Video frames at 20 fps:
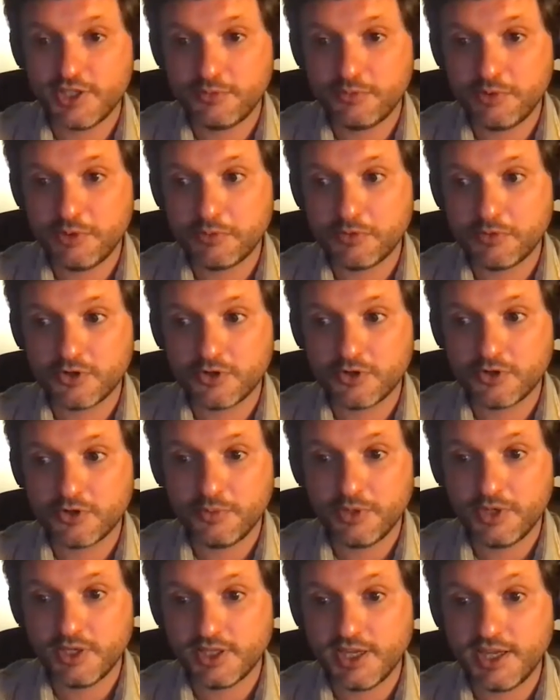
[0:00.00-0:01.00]
that people are
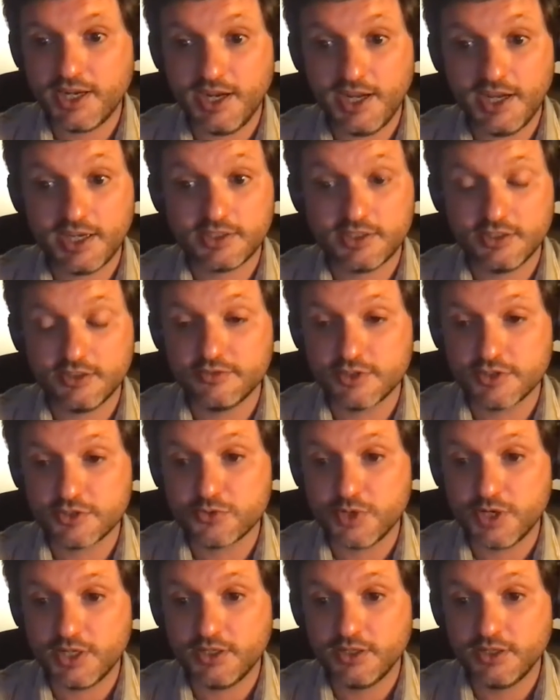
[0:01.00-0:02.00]
being that active as
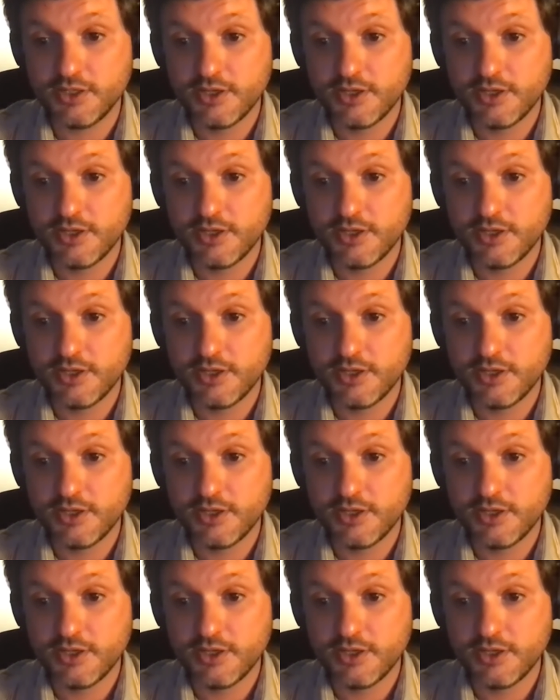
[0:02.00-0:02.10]
well. Yeah.